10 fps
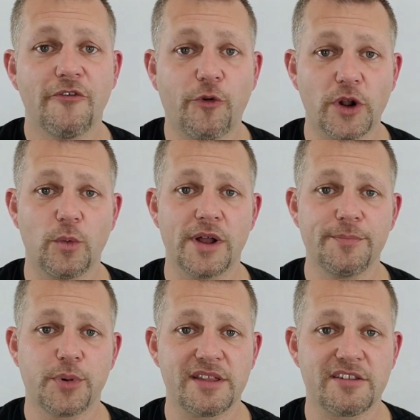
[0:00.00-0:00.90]

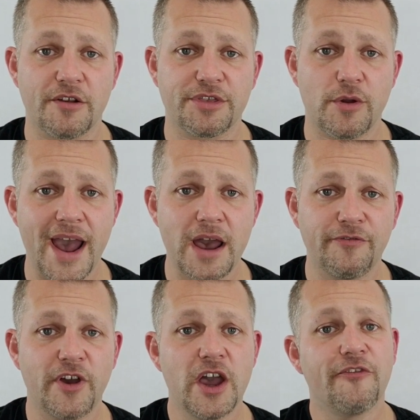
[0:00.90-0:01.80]
41 Prince Arthur
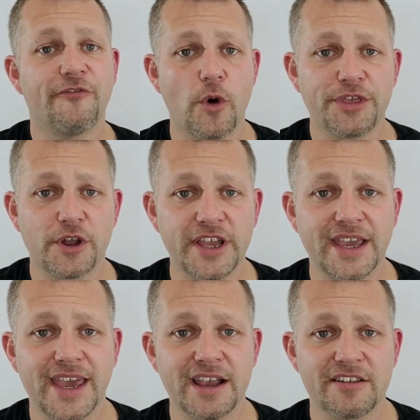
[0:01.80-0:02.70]
Ave,
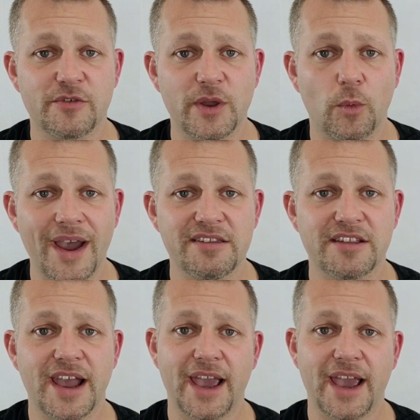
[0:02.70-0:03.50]
430 King Street West,